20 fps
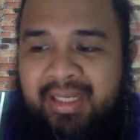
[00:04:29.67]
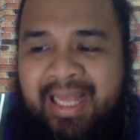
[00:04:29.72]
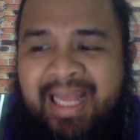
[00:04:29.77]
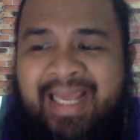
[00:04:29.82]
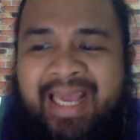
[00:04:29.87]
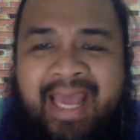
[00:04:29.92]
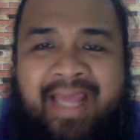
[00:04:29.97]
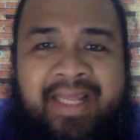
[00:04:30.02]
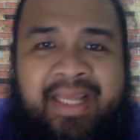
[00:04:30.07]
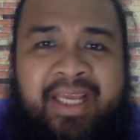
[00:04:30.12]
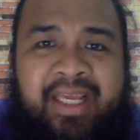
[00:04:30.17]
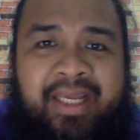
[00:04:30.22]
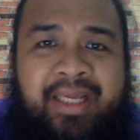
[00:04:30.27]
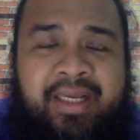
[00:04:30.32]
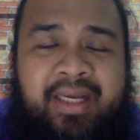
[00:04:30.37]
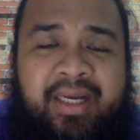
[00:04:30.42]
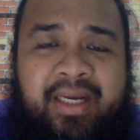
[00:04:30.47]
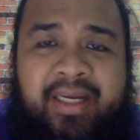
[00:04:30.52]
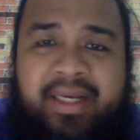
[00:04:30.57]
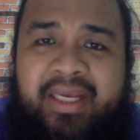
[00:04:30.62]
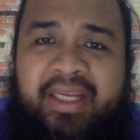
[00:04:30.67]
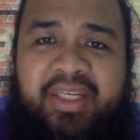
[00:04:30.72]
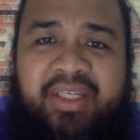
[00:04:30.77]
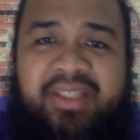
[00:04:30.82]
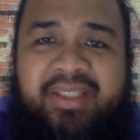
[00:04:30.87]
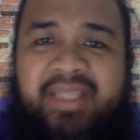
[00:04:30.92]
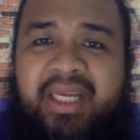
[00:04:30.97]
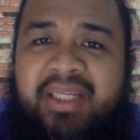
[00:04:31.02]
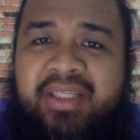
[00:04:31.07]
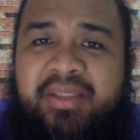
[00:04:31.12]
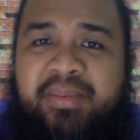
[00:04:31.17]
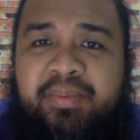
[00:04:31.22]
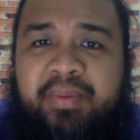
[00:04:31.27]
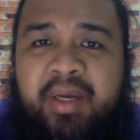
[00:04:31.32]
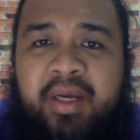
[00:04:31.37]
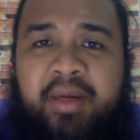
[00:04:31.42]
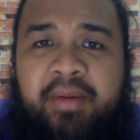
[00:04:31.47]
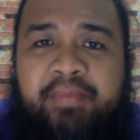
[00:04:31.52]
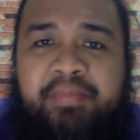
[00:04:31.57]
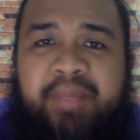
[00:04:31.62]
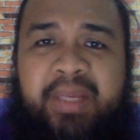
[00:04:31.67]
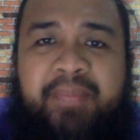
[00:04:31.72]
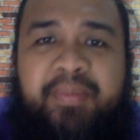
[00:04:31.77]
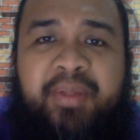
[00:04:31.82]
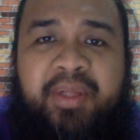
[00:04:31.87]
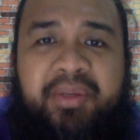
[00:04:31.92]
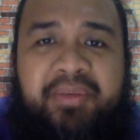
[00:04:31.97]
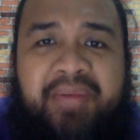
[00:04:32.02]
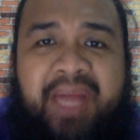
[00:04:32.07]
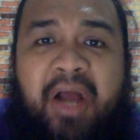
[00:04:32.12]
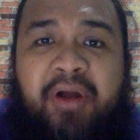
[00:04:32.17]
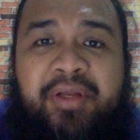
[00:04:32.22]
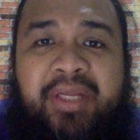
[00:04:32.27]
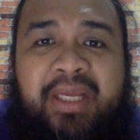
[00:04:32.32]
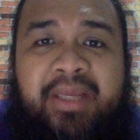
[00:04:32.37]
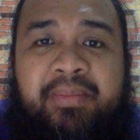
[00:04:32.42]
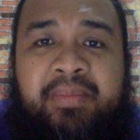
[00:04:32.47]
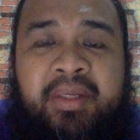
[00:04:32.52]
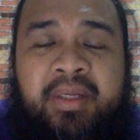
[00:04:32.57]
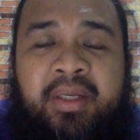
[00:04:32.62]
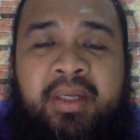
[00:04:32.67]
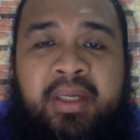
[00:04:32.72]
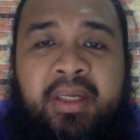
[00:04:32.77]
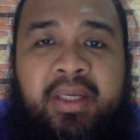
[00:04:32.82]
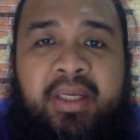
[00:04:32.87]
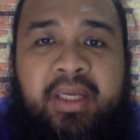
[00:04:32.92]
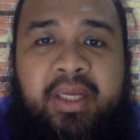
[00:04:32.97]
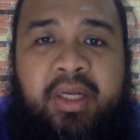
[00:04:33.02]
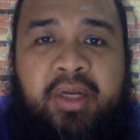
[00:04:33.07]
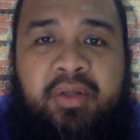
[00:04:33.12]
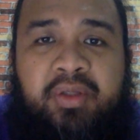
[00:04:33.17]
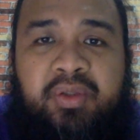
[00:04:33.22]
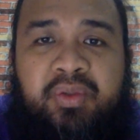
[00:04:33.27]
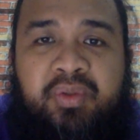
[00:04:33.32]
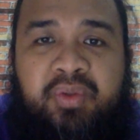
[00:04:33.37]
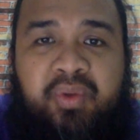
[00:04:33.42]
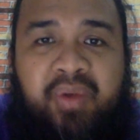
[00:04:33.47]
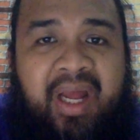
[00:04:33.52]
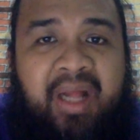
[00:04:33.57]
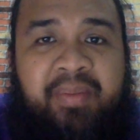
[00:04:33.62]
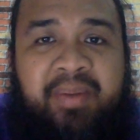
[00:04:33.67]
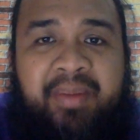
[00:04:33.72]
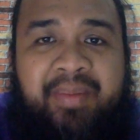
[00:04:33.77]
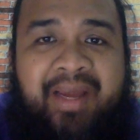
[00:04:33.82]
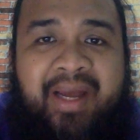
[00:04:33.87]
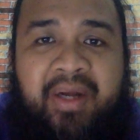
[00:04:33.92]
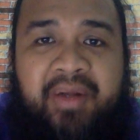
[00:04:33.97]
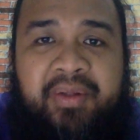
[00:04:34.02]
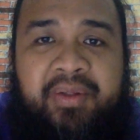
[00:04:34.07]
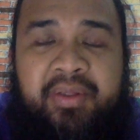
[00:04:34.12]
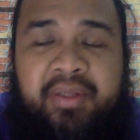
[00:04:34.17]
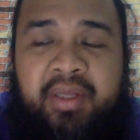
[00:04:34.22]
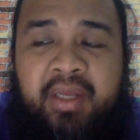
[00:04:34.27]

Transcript: Again, he just needs people around him, you know, to help him out.